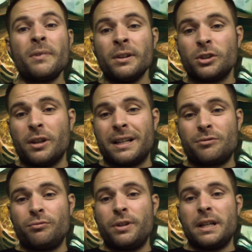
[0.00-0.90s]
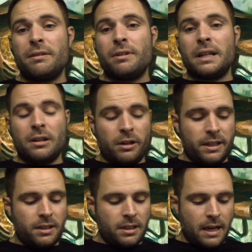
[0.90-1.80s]
So that's really, really
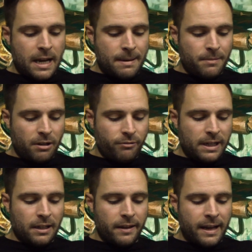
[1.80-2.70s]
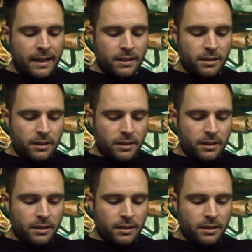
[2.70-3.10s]
nice. I really like that.